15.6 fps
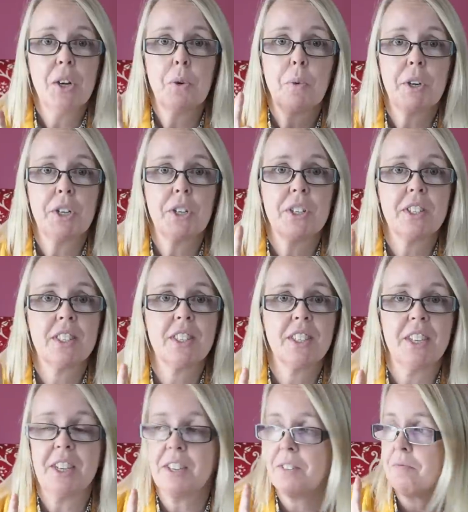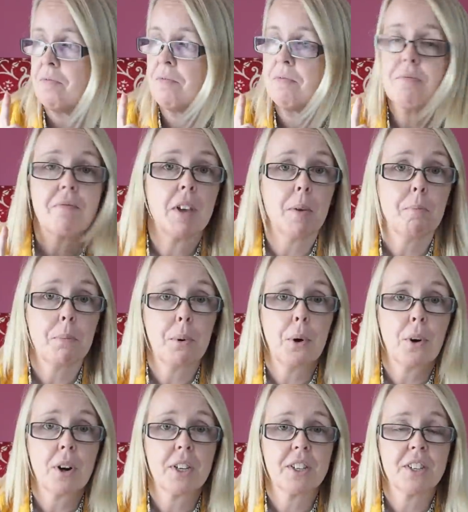which is the
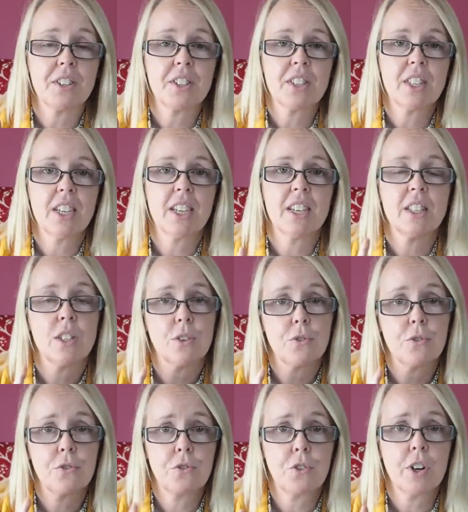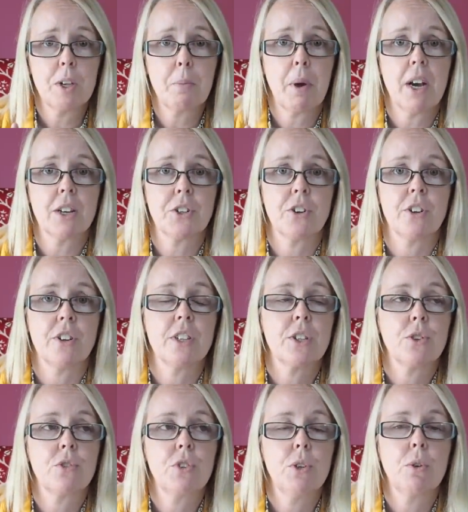important thing. It's a free pattern.
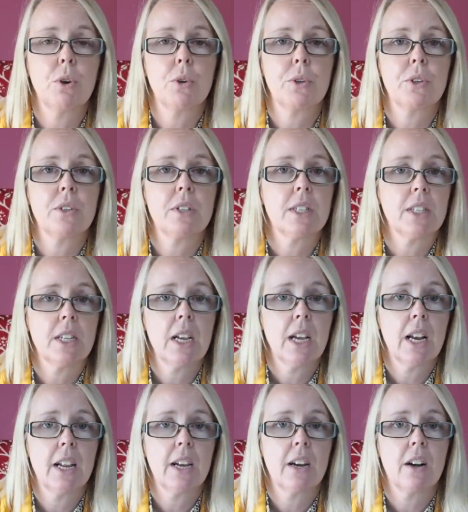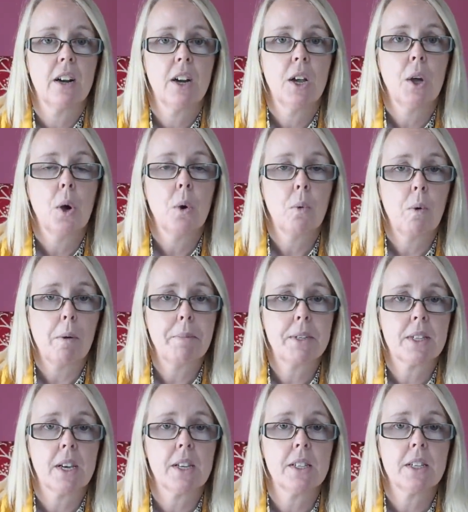So if you go to the Sinclair
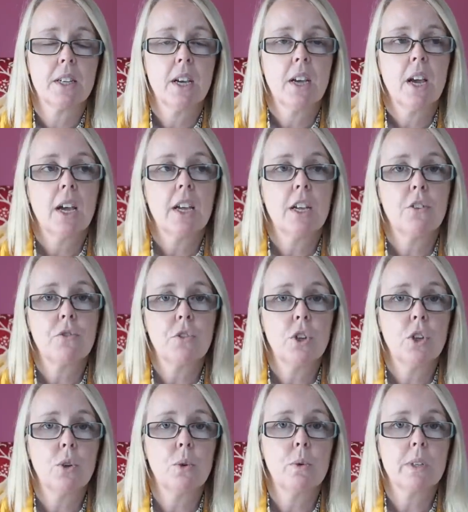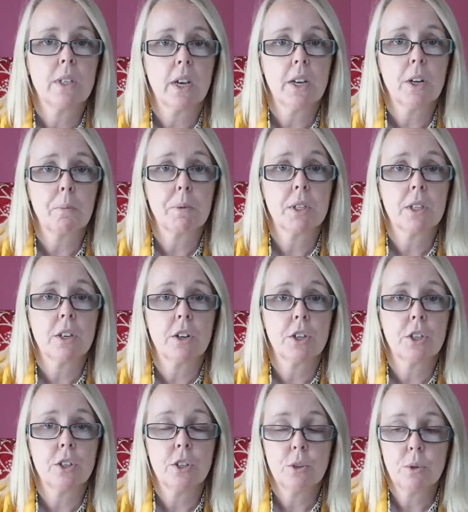website, if you sign up to their
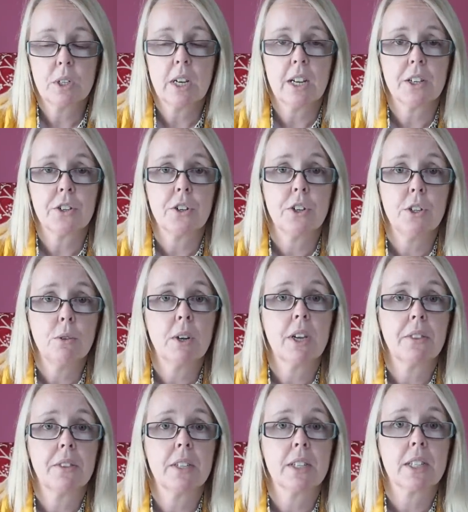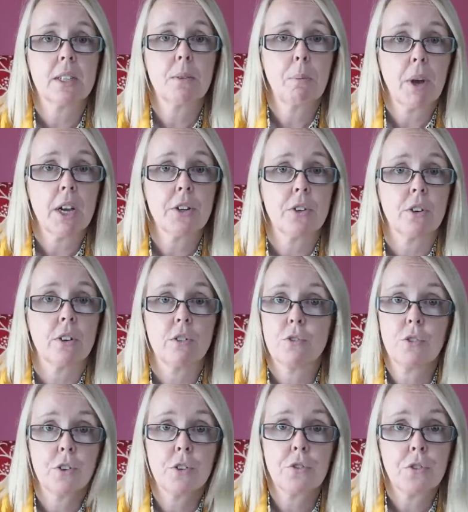newsletter, you get this pattern
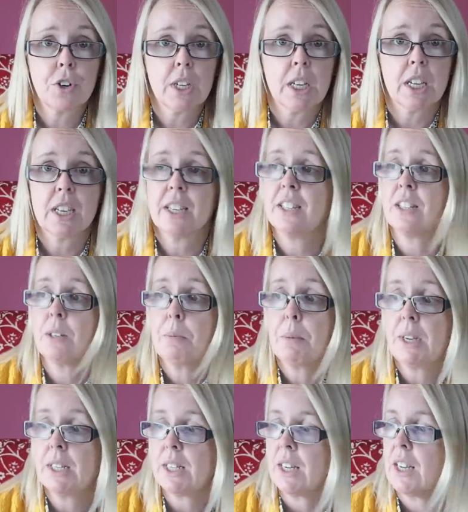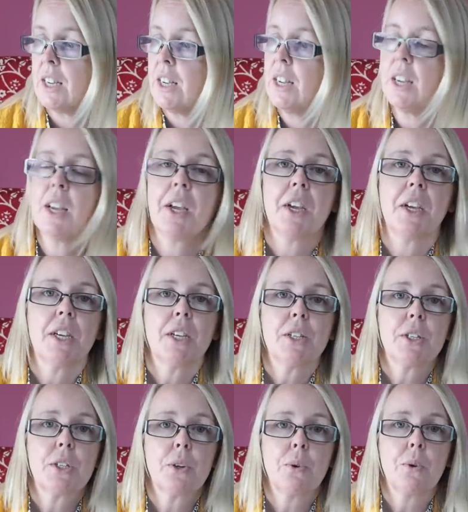for free. It's amazing.
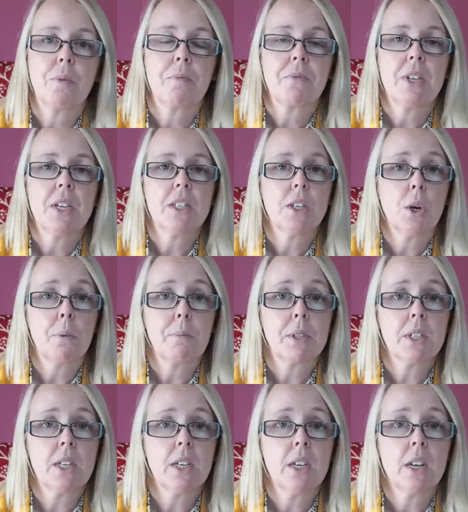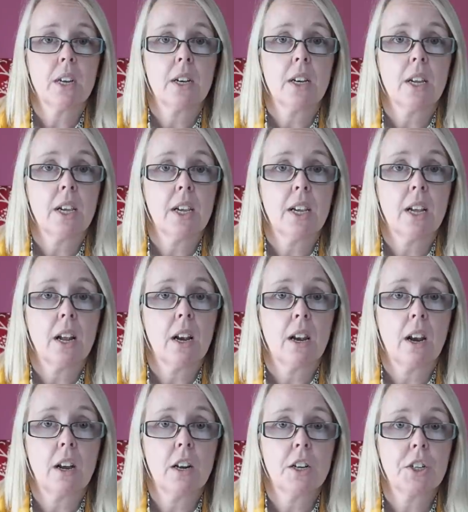So it comes in a
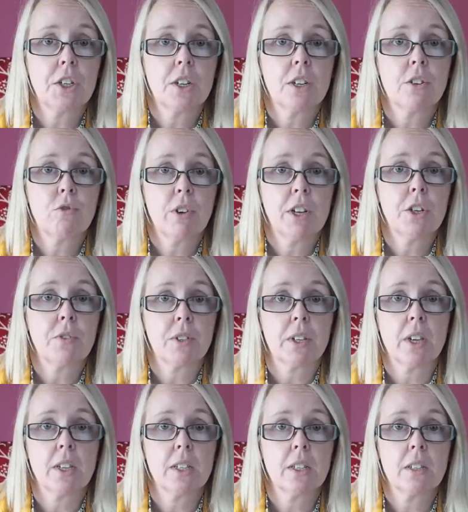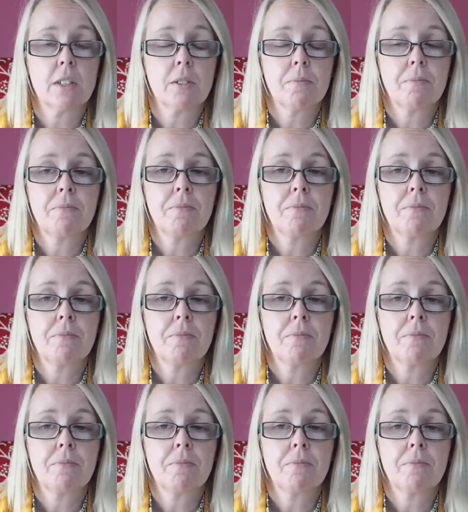large range of sizes